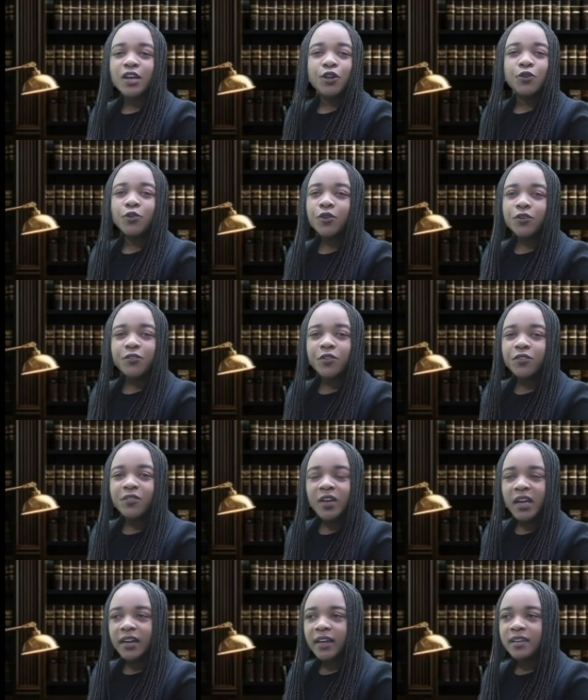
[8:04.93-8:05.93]
not for
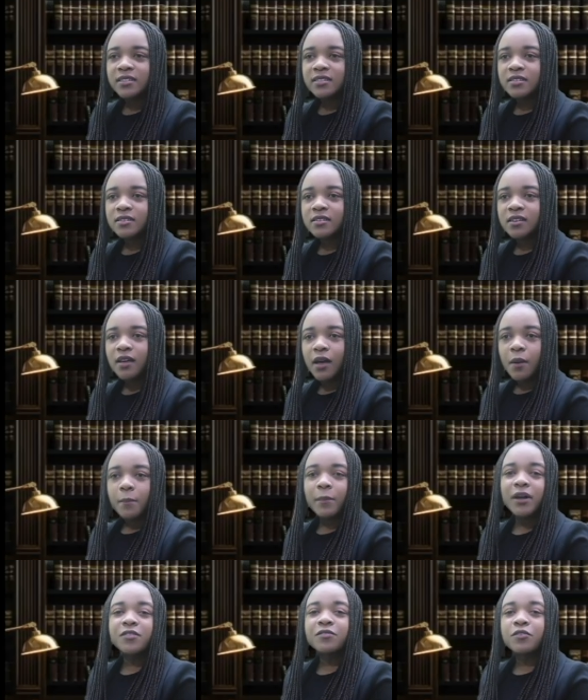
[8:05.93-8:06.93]
fairness,
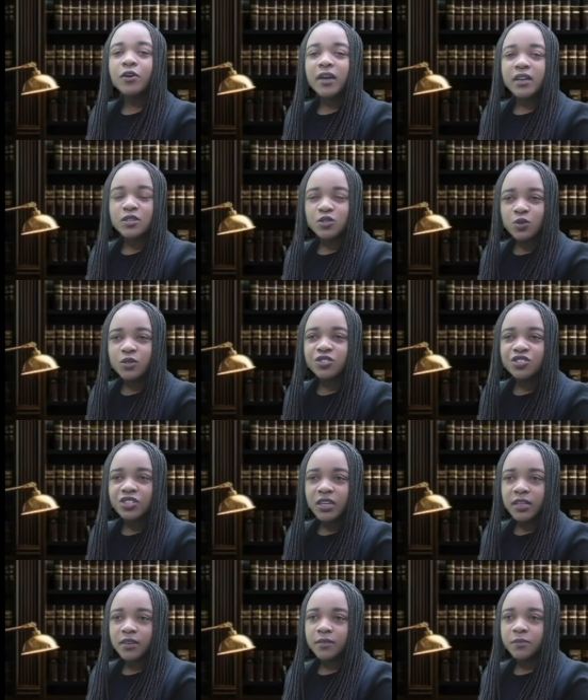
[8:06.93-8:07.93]
but for
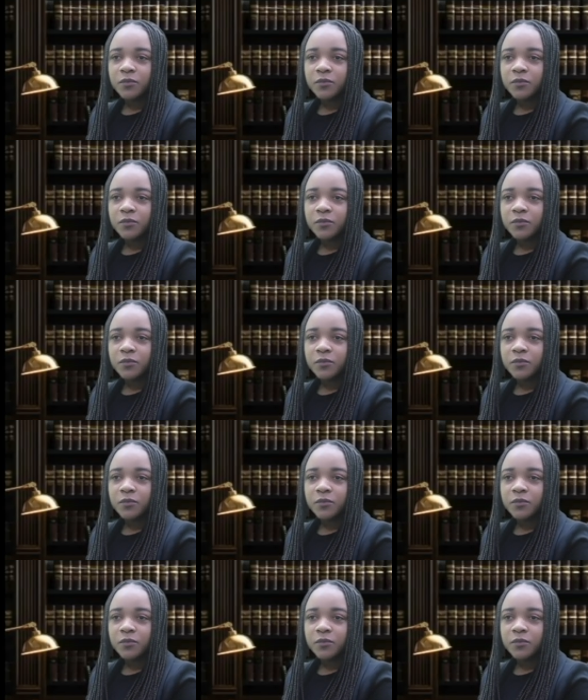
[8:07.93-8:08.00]
exhaustion.